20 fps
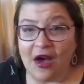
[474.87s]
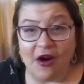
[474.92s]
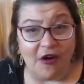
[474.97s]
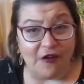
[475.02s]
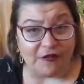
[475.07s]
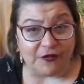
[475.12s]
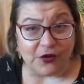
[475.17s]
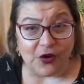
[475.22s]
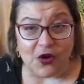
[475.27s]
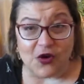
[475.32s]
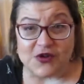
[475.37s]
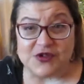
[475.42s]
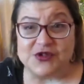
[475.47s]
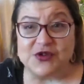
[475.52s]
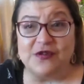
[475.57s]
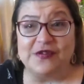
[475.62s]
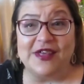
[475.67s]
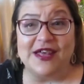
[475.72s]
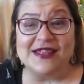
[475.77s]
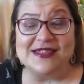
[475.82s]
Of course,
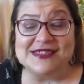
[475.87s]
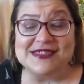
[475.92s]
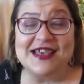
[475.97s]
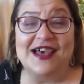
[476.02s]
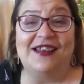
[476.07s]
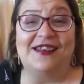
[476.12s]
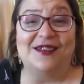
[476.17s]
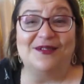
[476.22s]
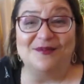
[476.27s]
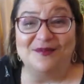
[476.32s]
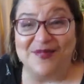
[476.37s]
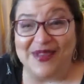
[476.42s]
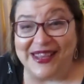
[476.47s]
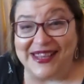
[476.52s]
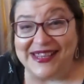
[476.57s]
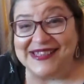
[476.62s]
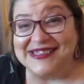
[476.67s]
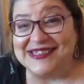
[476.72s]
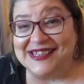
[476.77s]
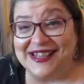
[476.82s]
so that's an
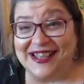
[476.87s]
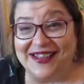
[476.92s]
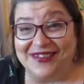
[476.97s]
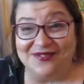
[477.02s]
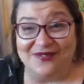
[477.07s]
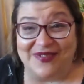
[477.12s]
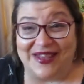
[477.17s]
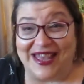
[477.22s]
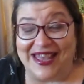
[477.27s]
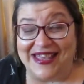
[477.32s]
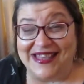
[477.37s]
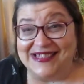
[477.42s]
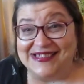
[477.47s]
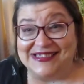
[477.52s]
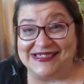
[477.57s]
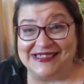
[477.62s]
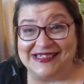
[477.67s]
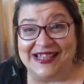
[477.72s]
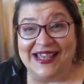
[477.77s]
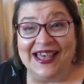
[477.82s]
amazing
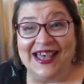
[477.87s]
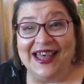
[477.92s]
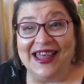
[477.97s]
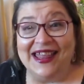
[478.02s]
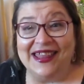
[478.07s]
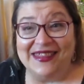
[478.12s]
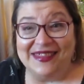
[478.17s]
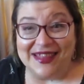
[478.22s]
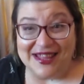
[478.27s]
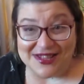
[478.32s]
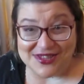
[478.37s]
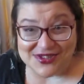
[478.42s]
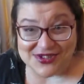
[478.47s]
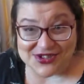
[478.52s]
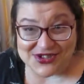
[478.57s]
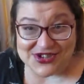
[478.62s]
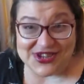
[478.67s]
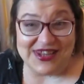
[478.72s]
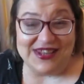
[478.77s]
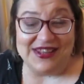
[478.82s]
advice that
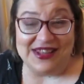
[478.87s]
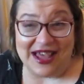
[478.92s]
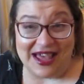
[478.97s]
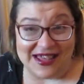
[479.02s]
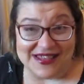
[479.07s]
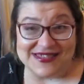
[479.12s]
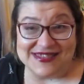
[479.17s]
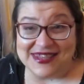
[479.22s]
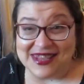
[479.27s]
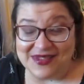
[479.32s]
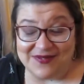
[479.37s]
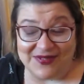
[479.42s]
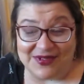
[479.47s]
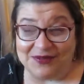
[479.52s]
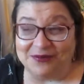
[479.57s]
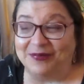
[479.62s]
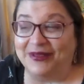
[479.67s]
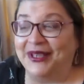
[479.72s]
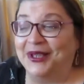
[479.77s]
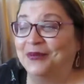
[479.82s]
she has
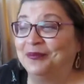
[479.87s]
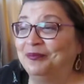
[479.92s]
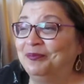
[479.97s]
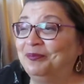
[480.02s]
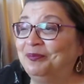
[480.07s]
given me.